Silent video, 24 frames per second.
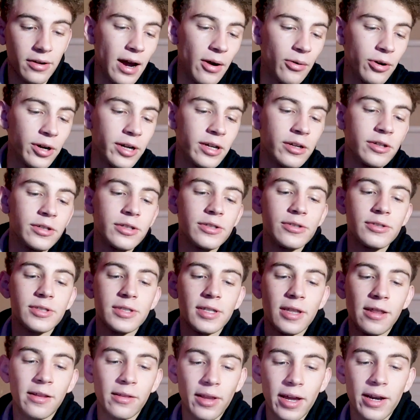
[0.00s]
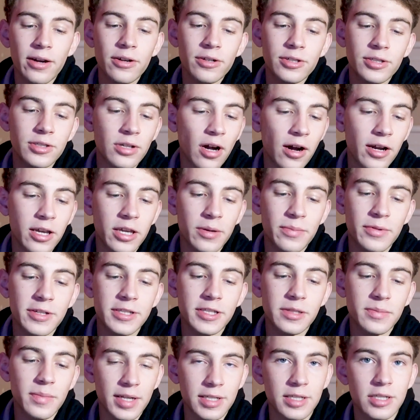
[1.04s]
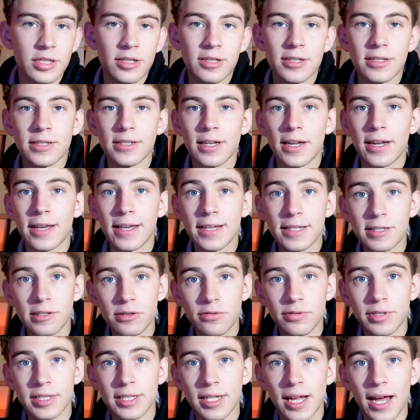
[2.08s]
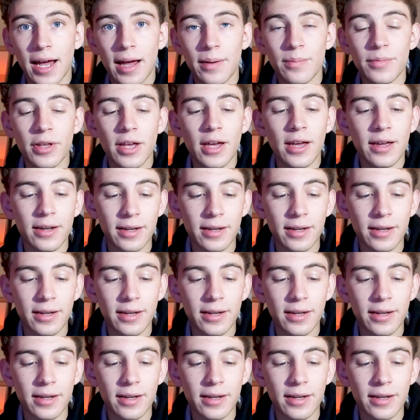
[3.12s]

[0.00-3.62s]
Now we're introduced to the layers, documents, messages, and histories tab.